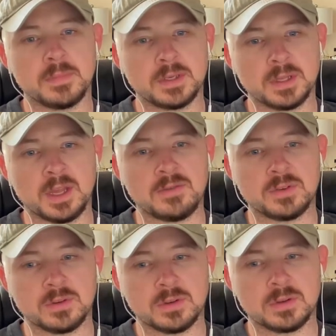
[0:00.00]
means
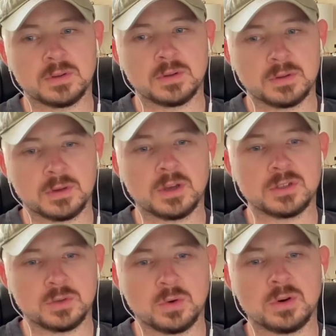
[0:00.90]
representing a life
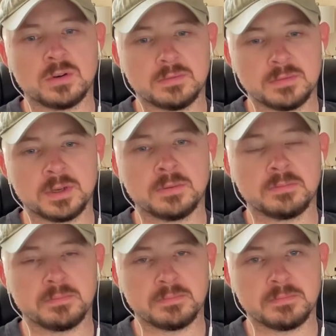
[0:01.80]
cut short.
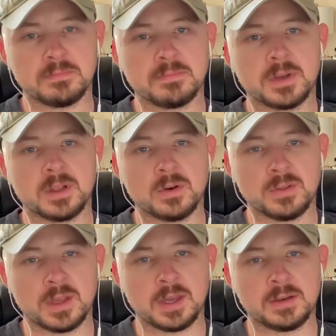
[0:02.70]
Yep,
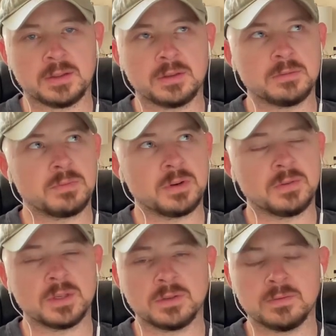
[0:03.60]
learned that in the
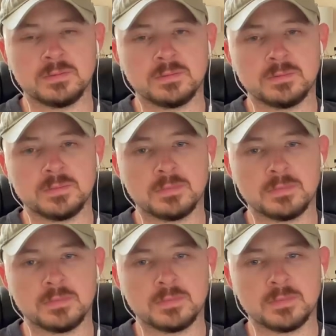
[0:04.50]
previous
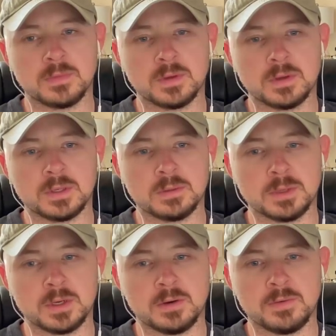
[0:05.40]

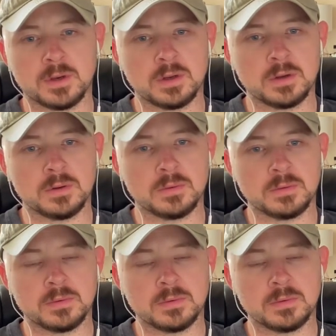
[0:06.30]
cemetery video.